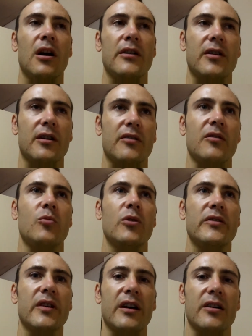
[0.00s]
I talked to the
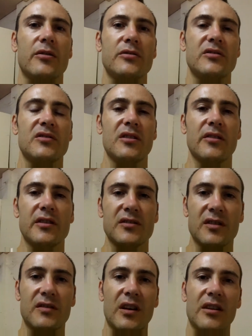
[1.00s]
Muay Thai coaches here. They
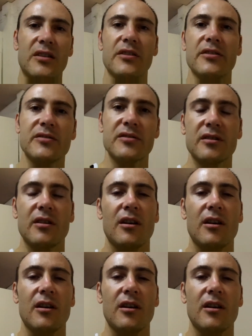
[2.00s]
said 10 years.